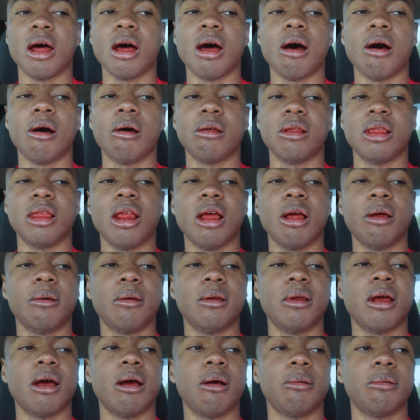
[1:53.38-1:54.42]
I was better
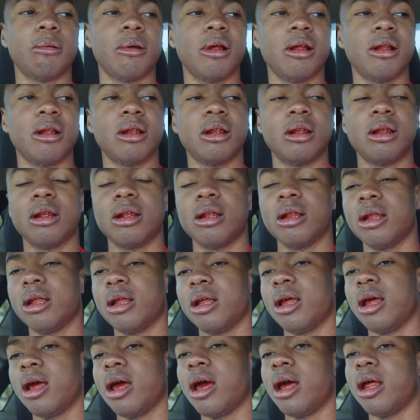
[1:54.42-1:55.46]
at first,
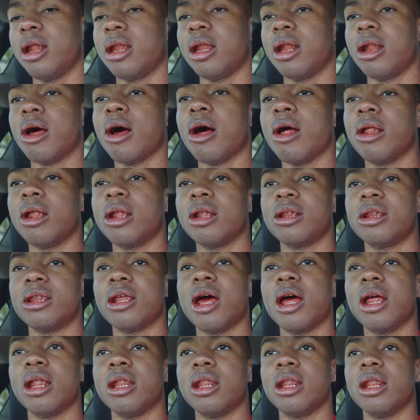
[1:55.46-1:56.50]
and then all of a
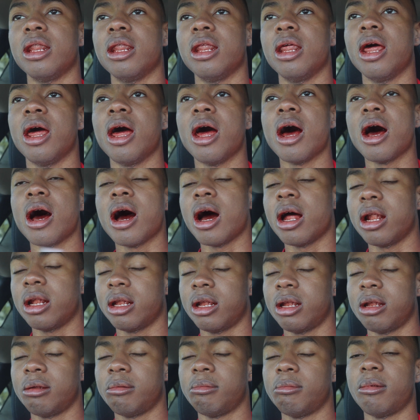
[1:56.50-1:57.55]
sudden I
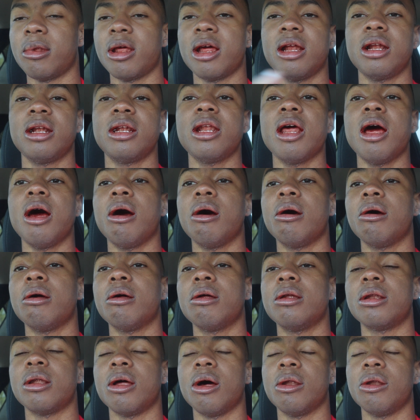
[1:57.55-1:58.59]
just drank out.
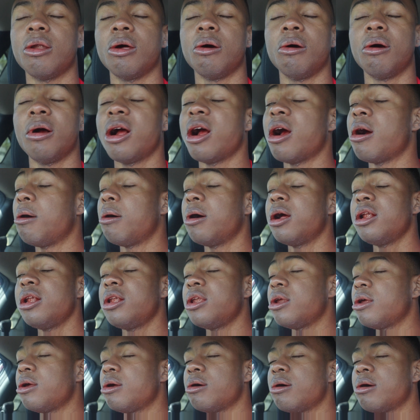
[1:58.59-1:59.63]
Don't know where I went
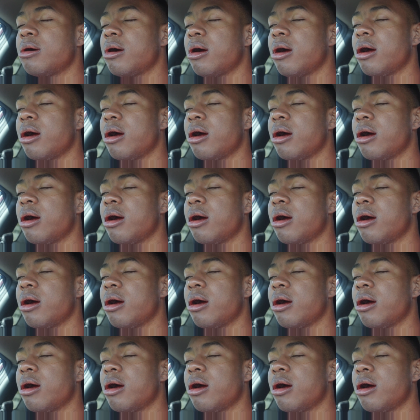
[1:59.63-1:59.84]
to.